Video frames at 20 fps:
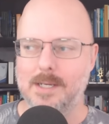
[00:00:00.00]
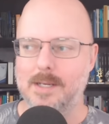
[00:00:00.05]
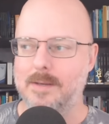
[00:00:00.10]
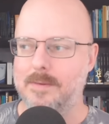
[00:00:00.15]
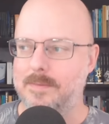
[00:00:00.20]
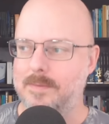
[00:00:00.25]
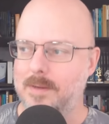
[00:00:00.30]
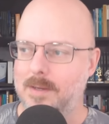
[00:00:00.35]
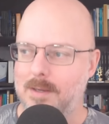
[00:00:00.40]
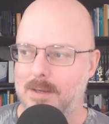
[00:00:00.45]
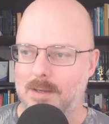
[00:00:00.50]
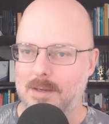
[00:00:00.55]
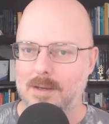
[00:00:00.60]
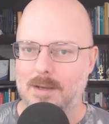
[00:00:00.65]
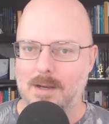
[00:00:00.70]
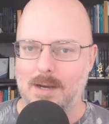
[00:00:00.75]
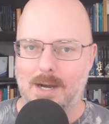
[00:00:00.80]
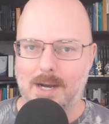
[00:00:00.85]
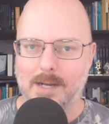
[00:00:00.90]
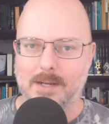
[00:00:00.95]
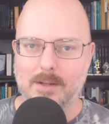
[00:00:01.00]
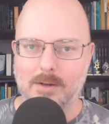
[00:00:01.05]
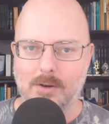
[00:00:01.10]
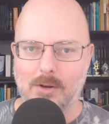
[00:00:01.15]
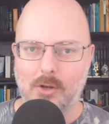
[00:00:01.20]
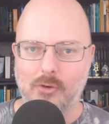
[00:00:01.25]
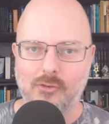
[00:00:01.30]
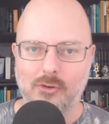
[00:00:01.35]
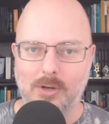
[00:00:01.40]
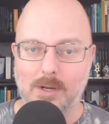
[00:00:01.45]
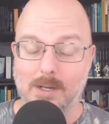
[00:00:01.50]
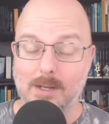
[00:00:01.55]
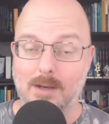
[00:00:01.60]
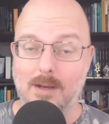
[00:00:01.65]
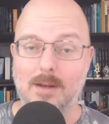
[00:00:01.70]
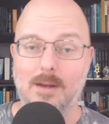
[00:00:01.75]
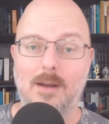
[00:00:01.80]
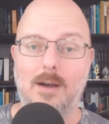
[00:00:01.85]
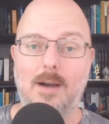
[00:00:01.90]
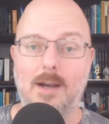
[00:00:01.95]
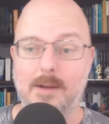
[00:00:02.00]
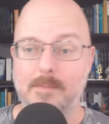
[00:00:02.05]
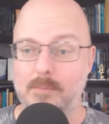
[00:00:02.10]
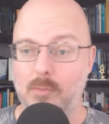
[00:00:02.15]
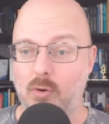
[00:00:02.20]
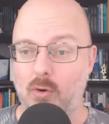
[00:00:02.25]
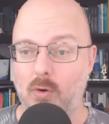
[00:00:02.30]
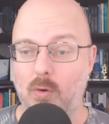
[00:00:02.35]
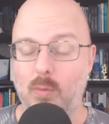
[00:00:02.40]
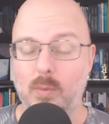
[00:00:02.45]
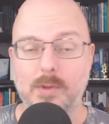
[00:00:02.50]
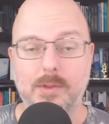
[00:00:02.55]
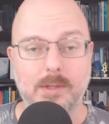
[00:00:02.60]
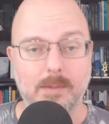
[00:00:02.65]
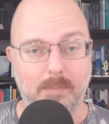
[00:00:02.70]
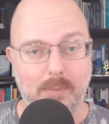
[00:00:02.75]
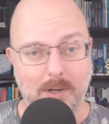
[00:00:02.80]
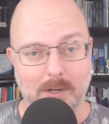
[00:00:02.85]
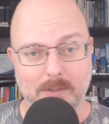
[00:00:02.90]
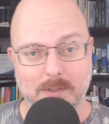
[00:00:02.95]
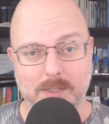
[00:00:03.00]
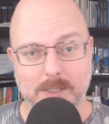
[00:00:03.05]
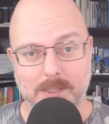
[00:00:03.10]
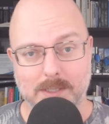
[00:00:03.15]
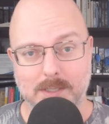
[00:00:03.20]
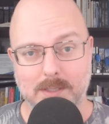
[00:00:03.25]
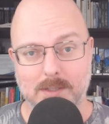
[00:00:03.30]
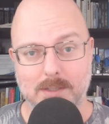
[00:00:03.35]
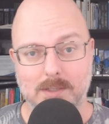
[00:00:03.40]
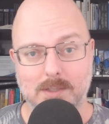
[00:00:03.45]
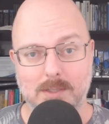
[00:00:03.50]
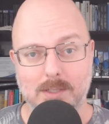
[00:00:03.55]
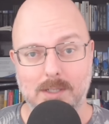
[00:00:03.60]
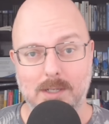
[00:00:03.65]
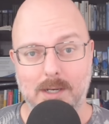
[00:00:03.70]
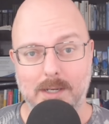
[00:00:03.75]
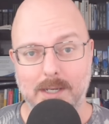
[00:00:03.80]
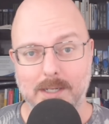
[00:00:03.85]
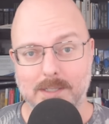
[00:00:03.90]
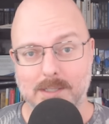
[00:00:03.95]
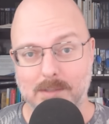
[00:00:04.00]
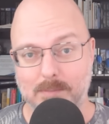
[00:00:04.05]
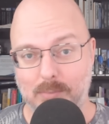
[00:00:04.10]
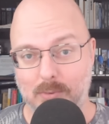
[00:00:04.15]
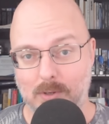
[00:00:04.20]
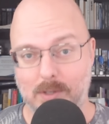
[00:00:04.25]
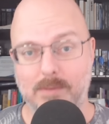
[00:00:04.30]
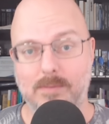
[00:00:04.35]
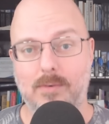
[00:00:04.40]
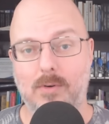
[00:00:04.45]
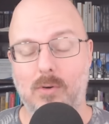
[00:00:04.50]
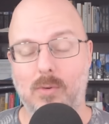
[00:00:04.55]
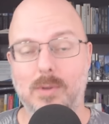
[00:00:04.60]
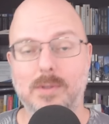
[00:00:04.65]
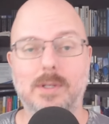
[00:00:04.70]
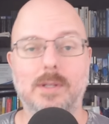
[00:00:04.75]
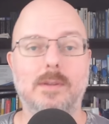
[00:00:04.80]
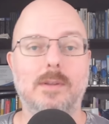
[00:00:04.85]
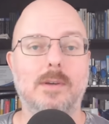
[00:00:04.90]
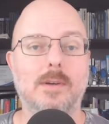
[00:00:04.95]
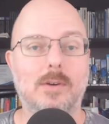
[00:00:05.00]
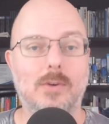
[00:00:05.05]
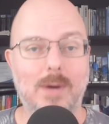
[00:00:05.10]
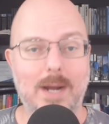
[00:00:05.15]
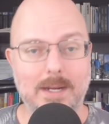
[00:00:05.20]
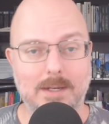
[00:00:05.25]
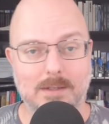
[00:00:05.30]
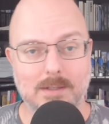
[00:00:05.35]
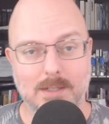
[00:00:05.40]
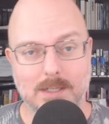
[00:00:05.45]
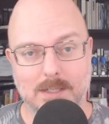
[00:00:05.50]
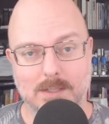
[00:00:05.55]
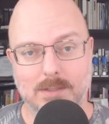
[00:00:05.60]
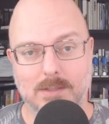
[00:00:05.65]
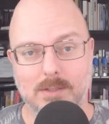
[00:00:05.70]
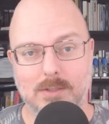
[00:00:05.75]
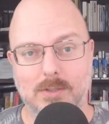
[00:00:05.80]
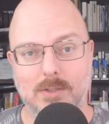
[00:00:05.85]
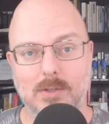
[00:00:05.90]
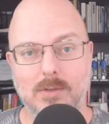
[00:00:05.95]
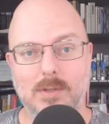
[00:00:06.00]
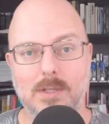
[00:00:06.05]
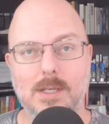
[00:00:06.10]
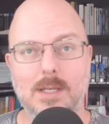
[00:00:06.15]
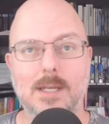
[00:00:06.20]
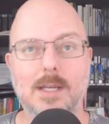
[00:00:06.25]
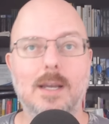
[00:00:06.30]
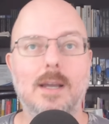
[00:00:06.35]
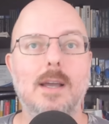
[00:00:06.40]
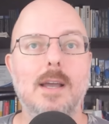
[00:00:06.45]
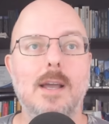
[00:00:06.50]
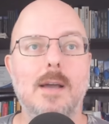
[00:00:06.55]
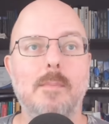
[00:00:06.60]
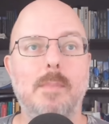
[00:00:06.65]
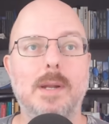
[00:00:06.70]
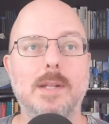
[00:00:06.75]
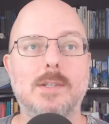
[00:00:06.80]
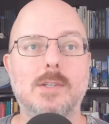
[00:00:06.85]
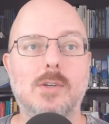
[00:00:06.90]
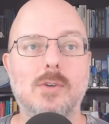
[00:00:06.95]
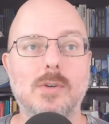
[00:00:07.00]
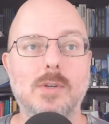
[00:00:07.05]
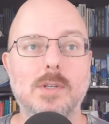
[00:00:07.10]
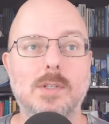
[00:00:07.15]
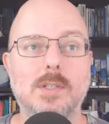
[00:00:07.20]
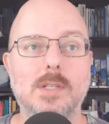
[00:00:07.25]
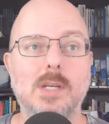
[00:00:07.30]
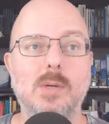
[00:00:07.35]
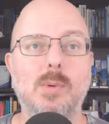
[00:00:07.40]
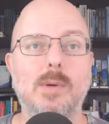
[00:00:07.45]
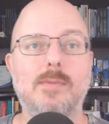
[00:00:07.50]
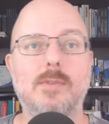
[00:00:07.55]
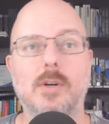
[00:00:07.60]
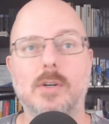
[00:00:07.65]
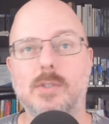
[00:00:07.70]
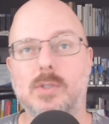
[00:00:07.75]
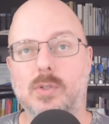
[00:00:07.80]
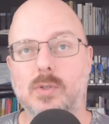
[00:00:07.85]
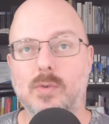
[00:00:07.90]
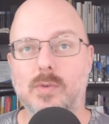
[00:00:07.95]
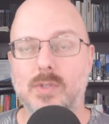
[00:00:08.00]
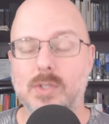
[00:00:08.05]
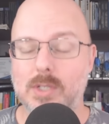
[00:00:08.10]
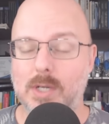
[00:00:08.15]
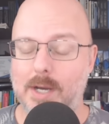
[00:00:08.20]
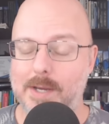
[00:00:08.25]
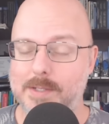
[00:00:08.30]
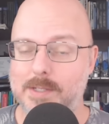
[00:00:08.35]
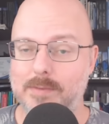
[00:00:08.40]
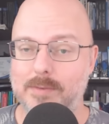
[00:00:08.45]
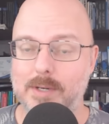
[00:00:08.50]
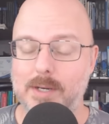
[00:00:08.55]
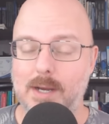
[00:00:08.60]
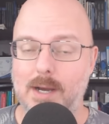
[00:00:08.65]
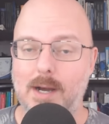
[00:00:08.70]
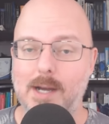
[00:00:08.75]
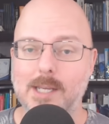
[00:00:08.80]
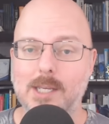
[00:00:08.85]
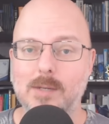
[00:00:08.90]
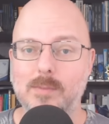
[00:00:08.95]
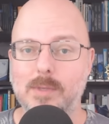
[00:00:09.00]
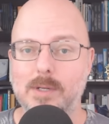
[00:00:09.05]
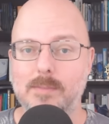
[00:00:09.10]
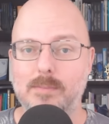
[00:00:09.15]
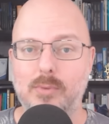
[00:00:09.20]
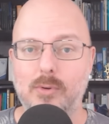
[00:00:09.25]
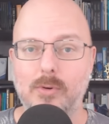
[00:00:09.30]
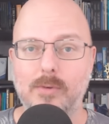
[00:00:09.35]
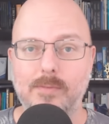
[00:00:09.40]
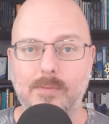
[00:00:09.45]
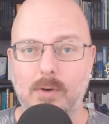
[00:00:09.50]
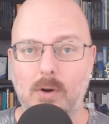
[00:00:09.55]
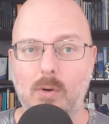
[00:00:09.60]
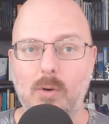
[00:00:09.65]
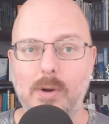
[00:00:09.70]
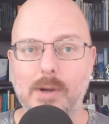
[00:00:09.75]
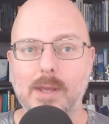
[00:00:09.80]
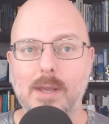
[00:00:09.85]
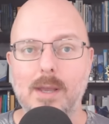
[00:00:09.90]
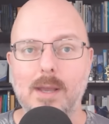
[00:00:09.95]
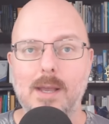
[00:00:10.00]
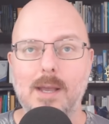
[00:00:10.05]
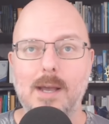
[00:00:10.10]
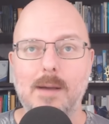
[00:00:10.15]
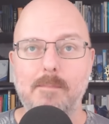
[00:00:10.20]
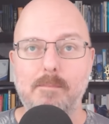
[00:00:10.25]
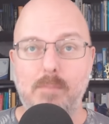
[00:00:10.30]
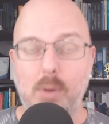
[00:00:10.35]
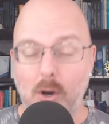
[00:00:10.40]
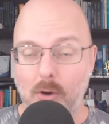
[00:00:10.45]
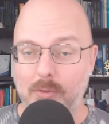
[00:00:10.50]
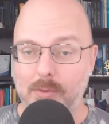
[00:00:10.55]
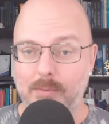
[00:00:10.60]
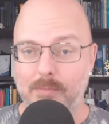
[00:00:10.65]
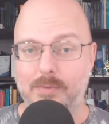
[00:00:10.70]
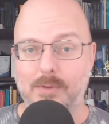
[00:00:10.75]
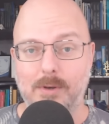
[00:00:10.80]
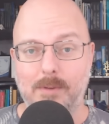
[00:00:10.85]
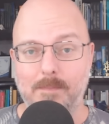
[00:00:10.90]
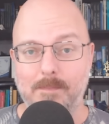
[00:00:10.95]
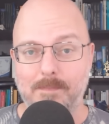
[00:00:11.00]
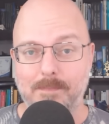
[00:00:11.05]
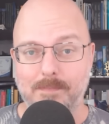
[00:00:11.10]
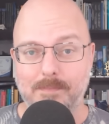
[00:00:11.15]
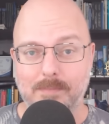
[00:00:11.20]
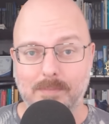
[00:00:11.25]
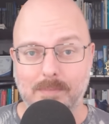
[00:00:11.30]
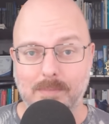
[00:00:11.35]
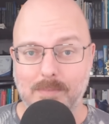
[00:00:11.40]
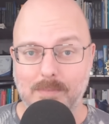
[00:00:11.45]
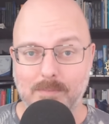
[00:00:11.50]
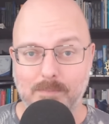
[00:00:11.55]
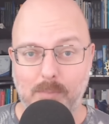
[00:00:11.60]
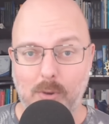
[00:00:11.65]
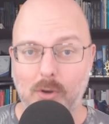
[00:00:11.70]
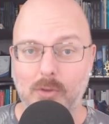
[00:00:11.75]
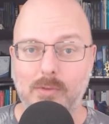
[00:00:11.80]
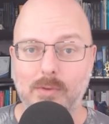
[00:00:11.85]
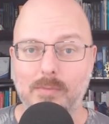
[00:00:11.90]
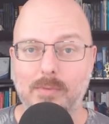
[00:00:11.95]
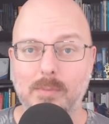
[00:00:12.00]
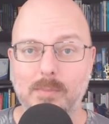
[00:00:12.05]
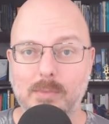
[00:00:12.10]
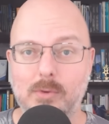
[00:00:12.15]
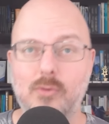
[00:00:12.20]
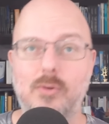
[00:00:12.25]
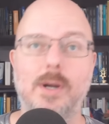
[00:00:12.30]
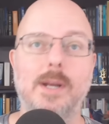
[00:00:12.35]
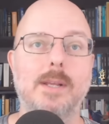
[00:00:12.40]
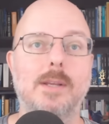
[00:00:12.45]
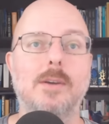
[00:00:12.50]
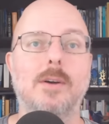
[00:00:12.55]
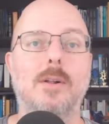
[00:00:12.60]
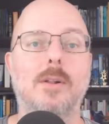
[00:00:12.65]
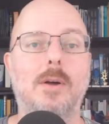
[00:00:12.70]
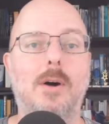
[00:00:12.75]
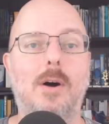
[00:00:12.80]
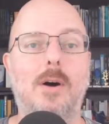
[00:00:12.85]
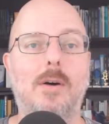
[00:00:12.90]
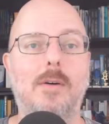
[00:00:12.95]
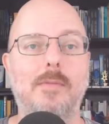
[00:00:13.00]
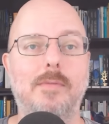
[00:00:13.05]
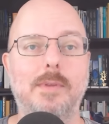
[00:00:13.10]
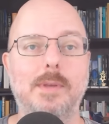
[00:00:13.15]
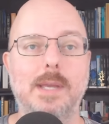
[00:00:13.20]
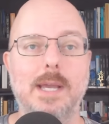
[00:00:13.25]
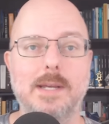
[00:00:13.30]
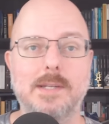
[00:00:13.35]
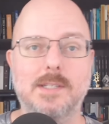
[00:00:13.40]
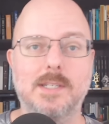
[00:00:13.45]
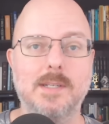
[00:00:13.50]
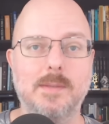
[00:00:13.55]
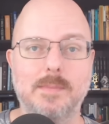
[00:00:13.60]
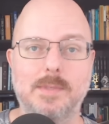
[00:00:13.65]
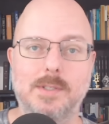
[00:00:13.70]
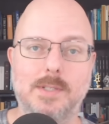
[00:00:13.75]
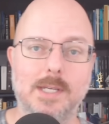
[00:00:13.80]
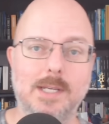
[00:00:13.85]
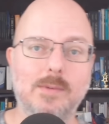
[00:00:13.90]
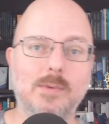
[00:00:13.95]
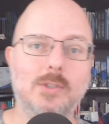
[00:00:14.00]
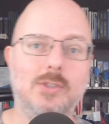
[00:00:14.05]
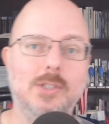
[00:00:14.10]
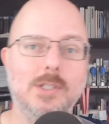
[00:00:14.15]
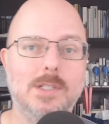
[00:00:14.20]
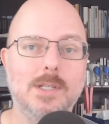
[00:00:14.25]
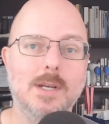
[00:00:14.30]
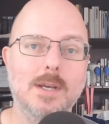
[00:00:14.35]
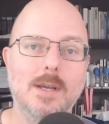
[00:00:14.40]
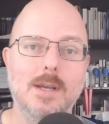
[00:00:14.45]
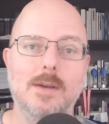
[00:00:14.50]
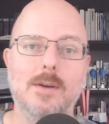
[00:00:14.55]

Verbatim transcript: if ideologically I align more with the policies that the CIS are putting forward than the Grattan Institute here, but it's good to see we've got two sides of an argument put forward, both of them, both of them critical of the SMC, which is